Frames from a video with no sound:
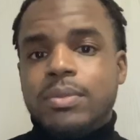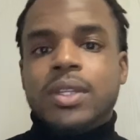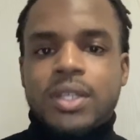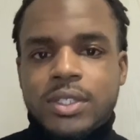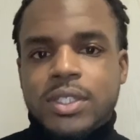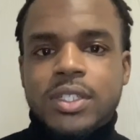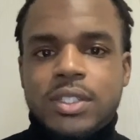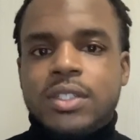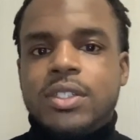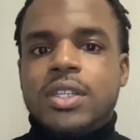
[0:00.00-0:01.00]
the
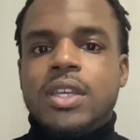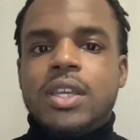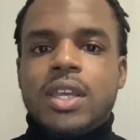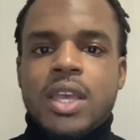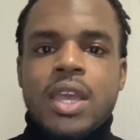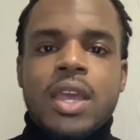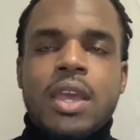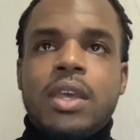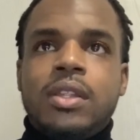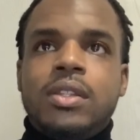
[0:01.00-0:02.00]
consistency
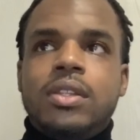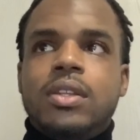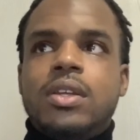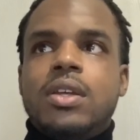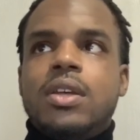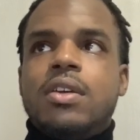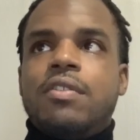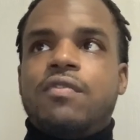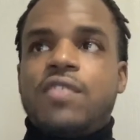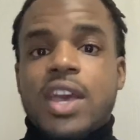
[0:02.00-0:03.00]
and
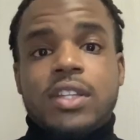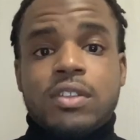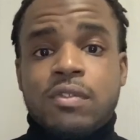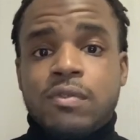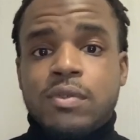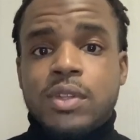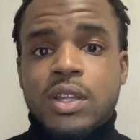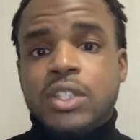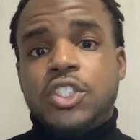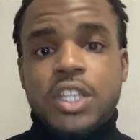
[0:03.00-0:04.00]
fact of
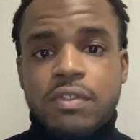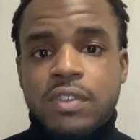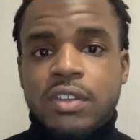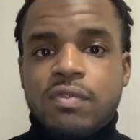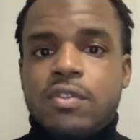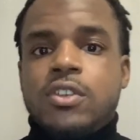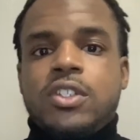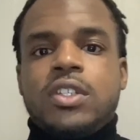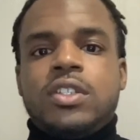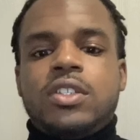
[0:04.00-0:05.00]
achieving
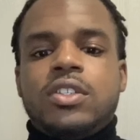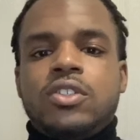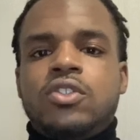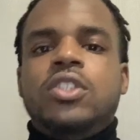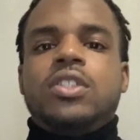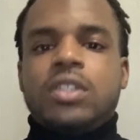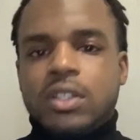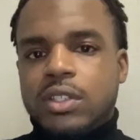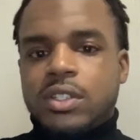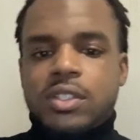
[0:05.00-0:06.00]
versus just
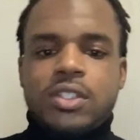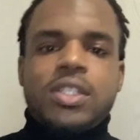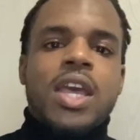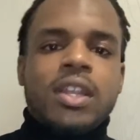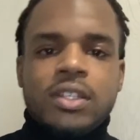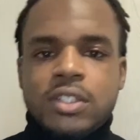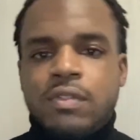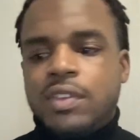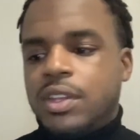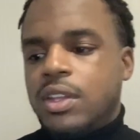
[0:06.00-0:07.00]
the status of
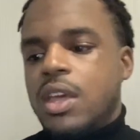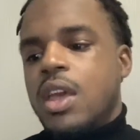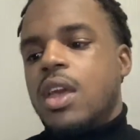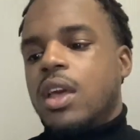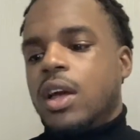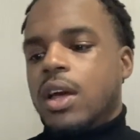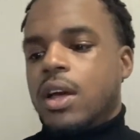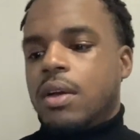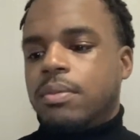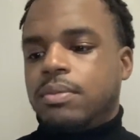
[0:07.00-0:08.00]
it.
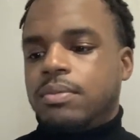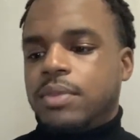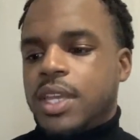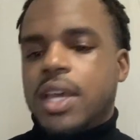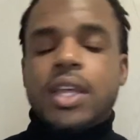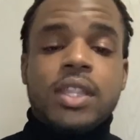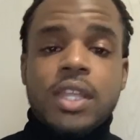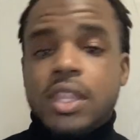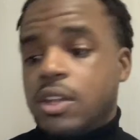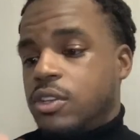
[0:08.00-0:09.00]
But yeah, and
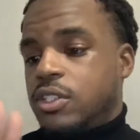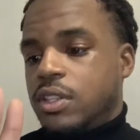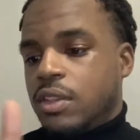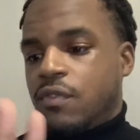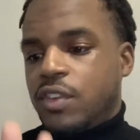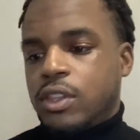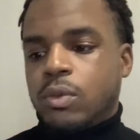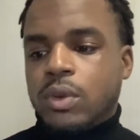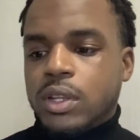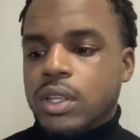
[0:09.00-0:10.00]
then there's the 5th
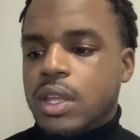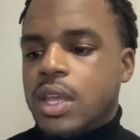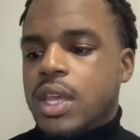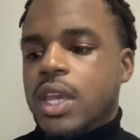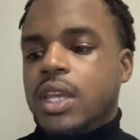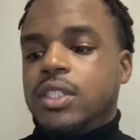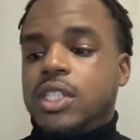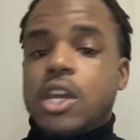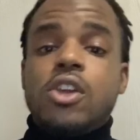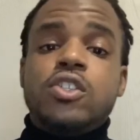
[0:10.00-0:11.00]
one is
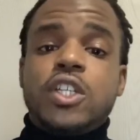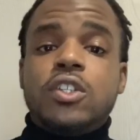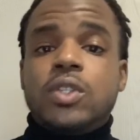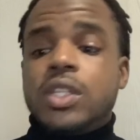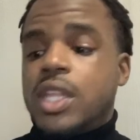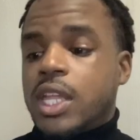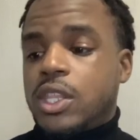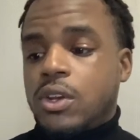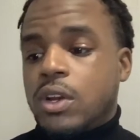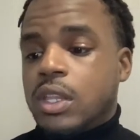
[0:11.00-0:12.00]
tell your children that
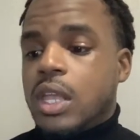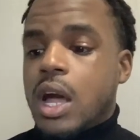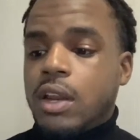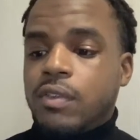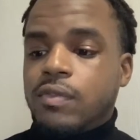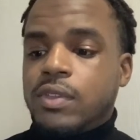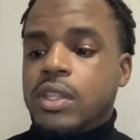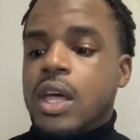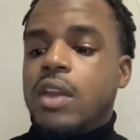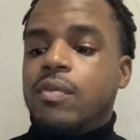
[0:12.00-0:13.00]
there are a lot of
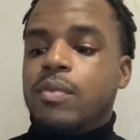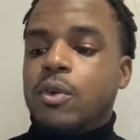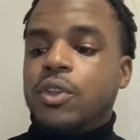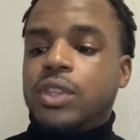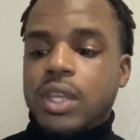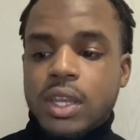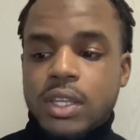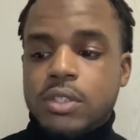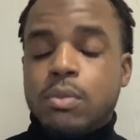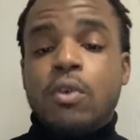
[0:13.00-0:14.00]
more
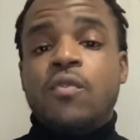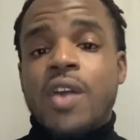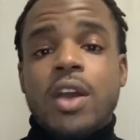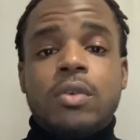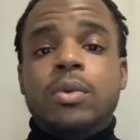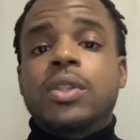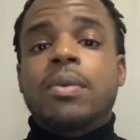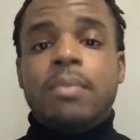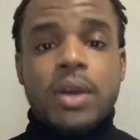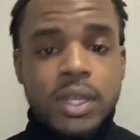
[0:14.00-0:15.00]
things more valuable than
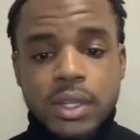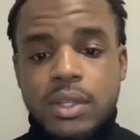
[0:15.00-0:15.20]
money.